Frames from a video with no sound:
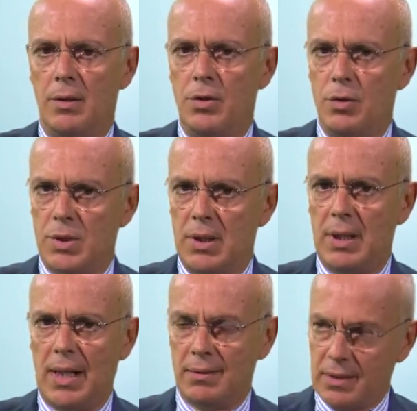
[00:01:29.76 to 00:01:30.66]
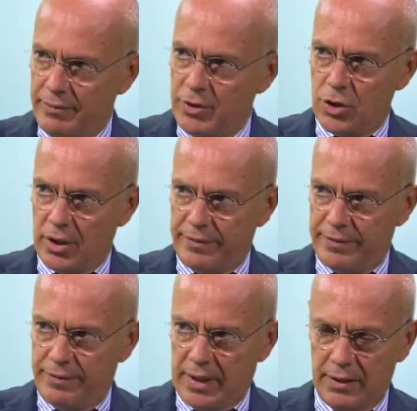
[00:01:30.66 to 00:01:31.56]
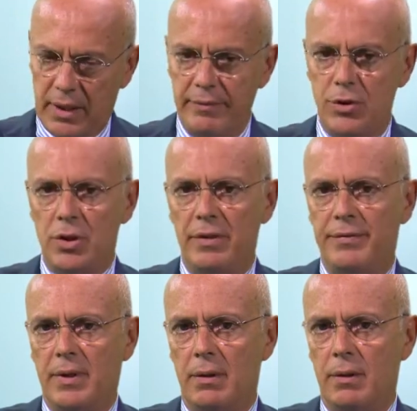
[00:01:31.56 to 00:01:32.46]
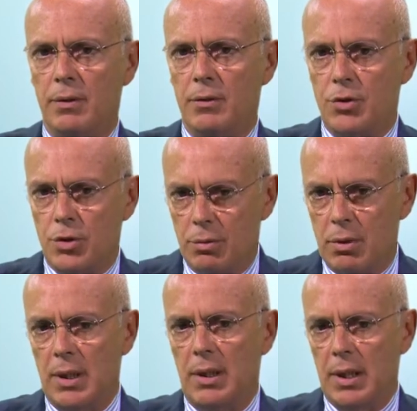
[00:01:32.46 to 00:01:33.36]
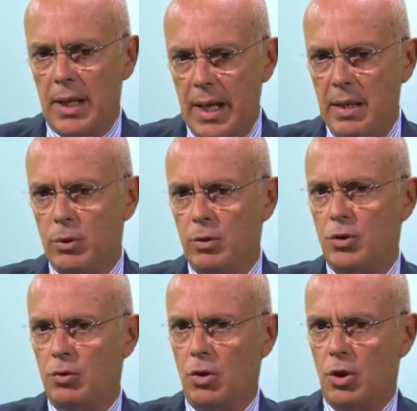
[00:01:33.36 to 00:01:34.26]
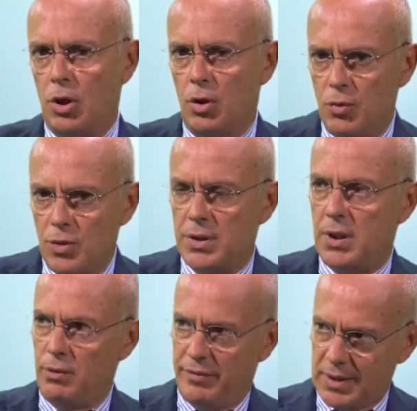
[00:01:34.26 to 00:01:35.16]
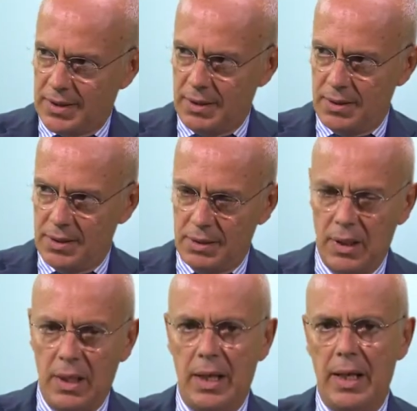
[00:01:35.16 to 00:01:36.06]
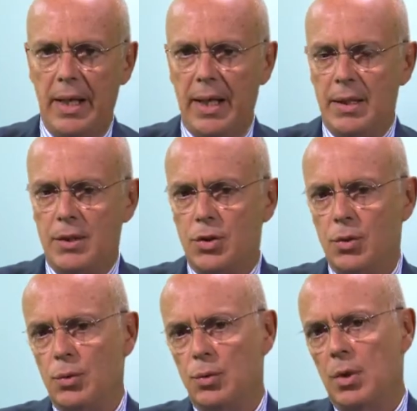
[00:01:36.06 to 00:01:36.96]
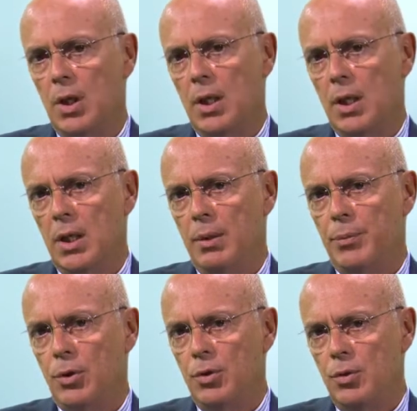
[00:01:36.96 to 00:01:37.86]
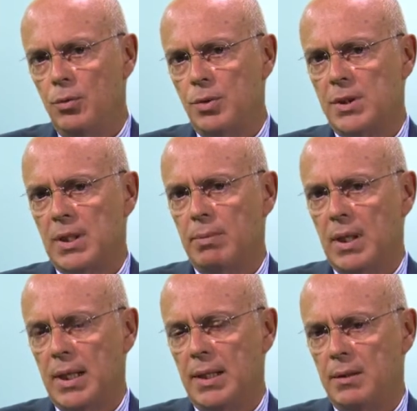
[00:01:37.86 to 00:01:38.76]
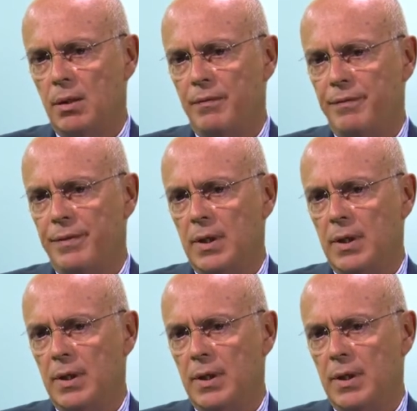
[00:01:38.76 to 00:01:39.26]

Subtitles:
using anti-VEGF. Anti-VEGF are surely able to close the new vessels and to produce some kind of